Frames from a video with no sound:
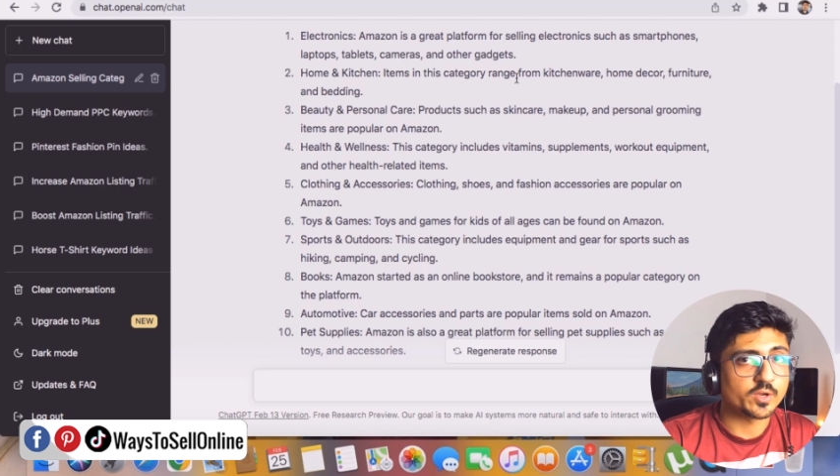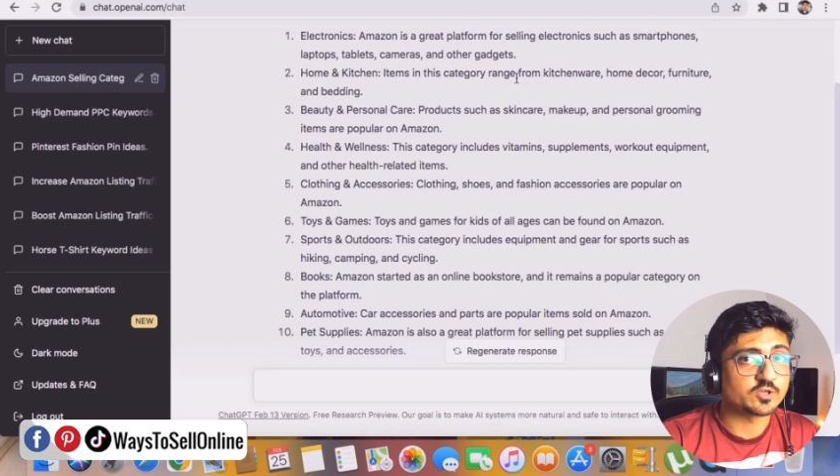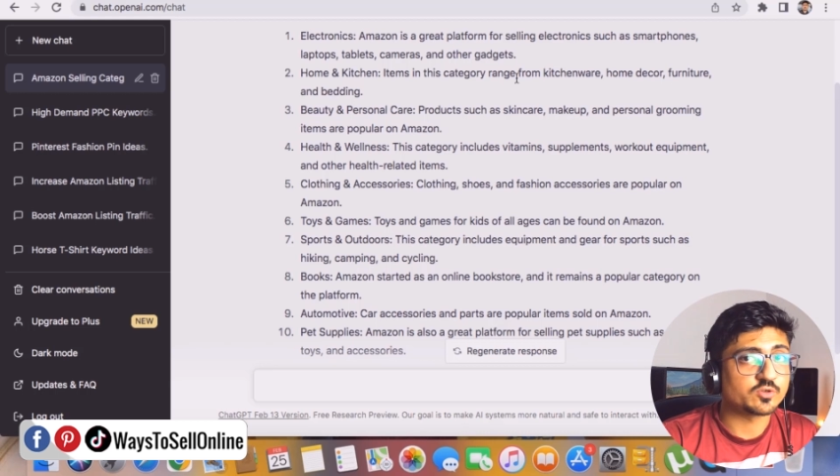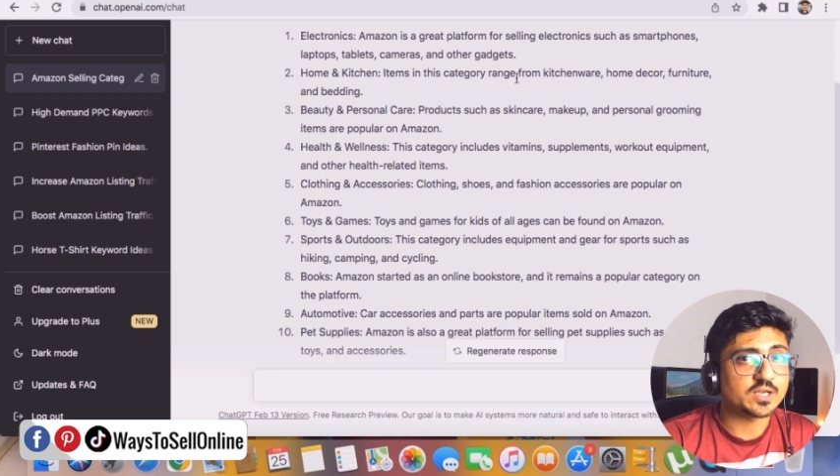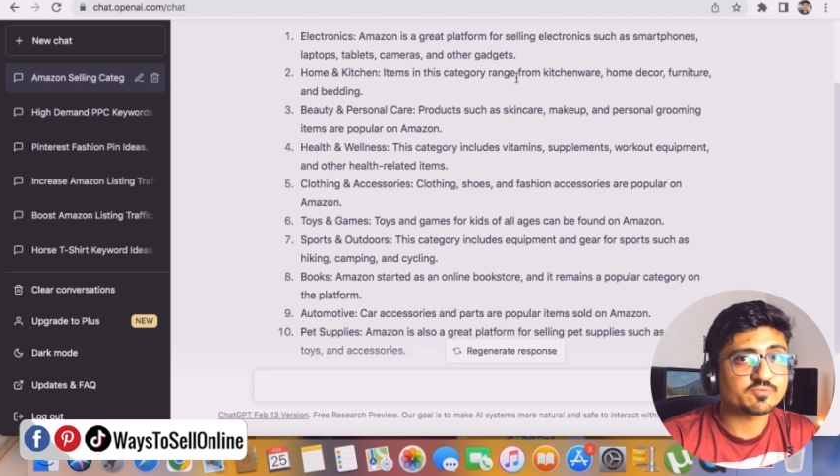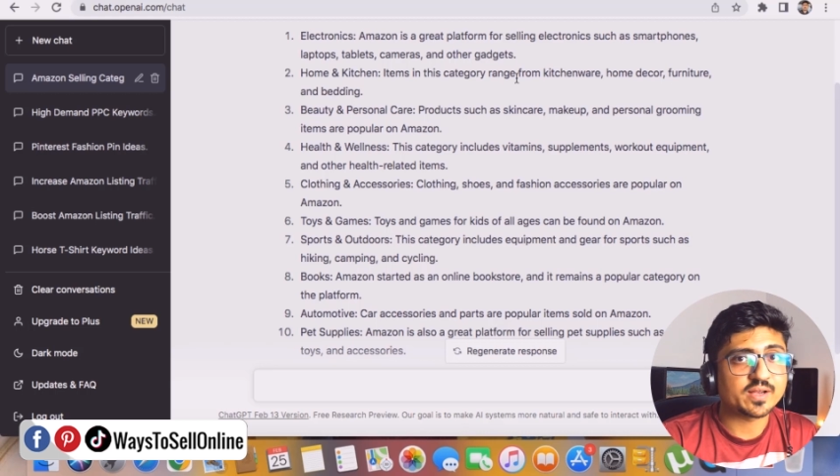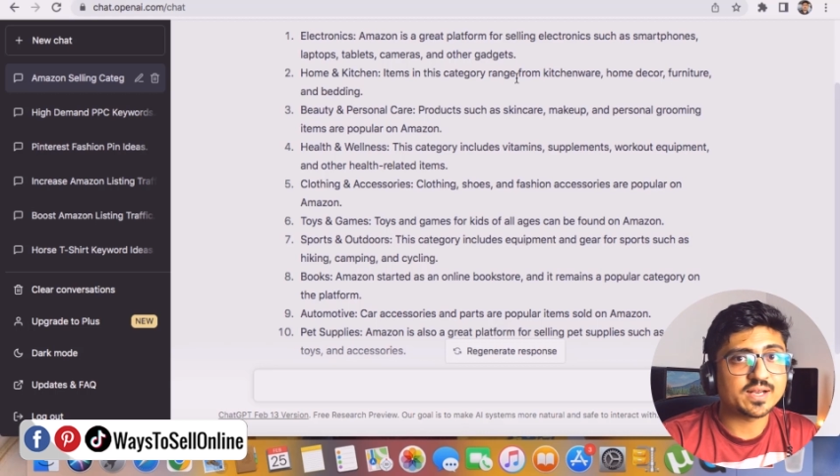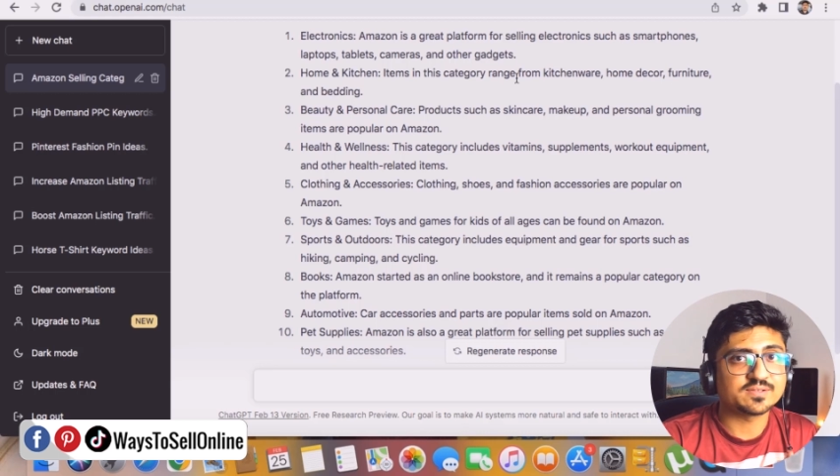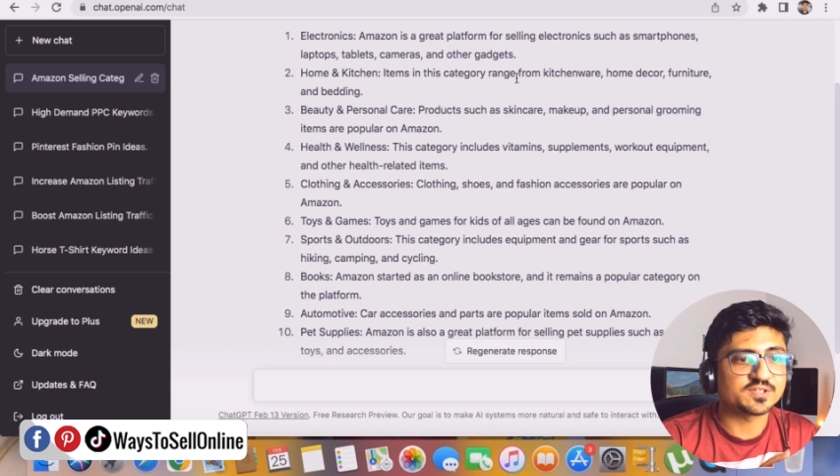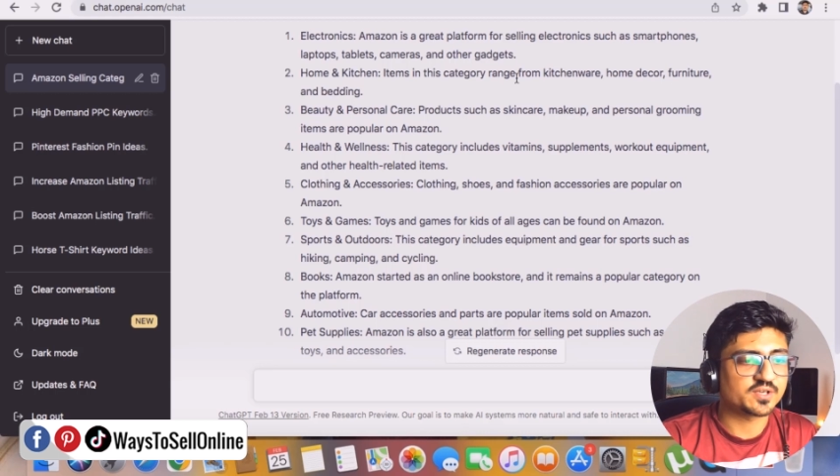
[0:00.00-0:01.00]
okay so let's
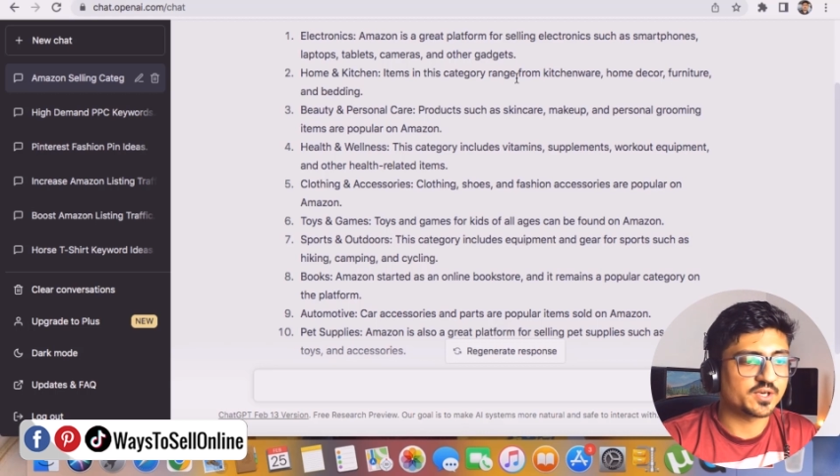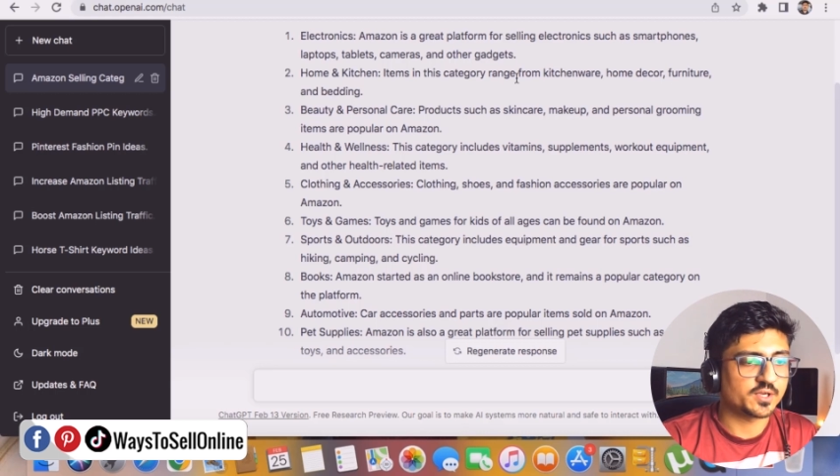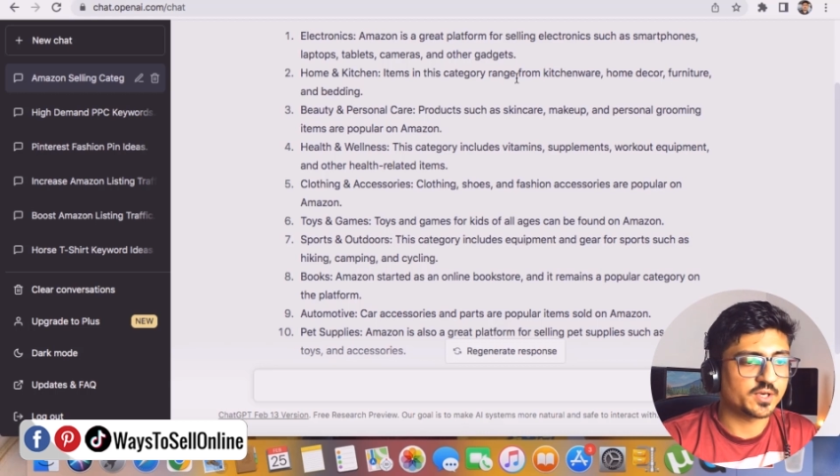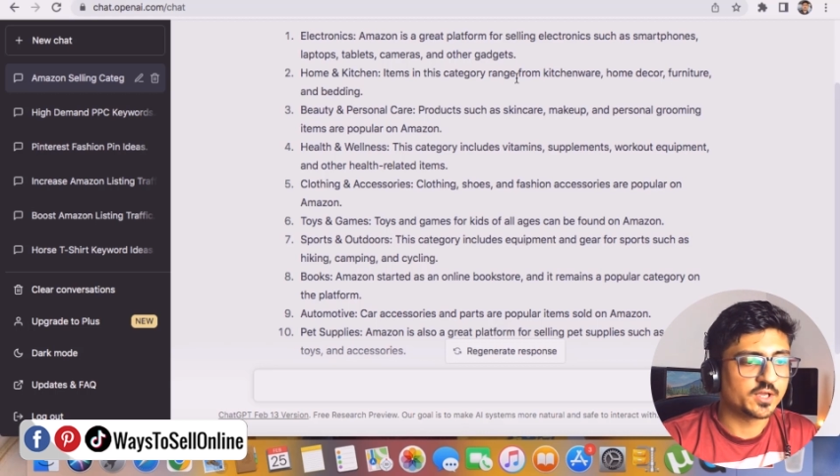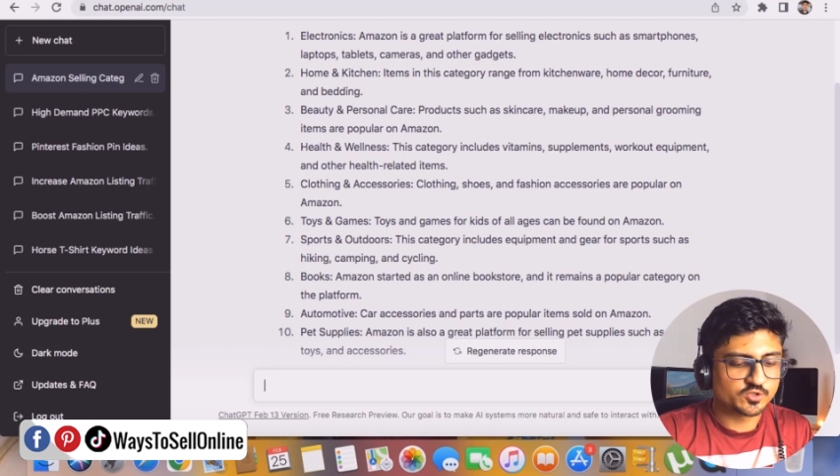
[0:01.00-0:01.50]
finalize this category